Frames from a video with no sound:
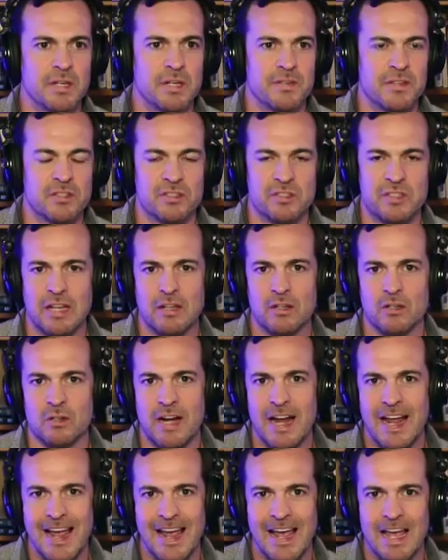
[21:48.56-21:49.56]
seller
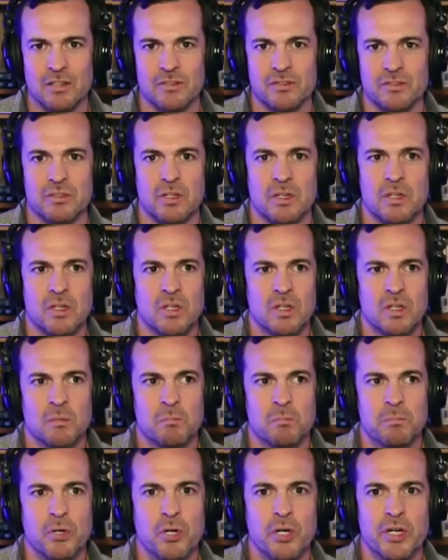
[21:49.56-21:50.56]
has
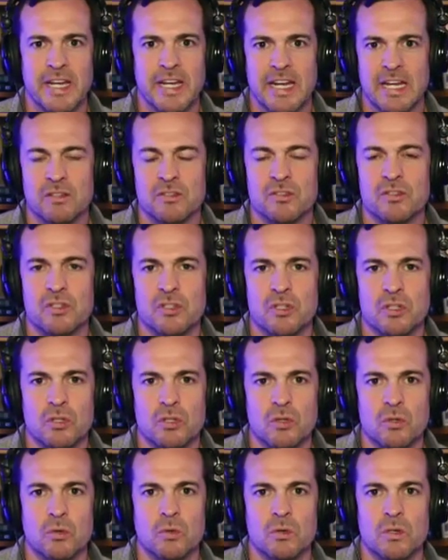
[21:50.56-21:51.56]
put
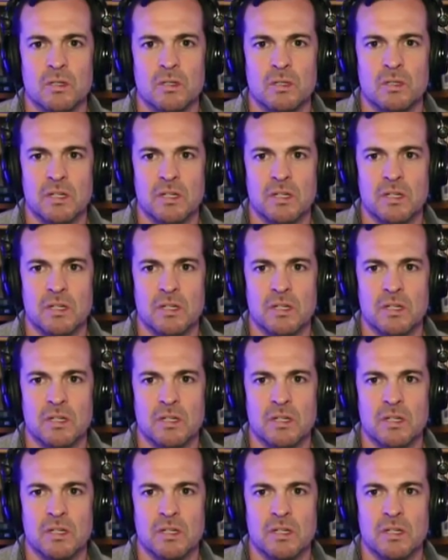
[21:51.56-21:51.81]
into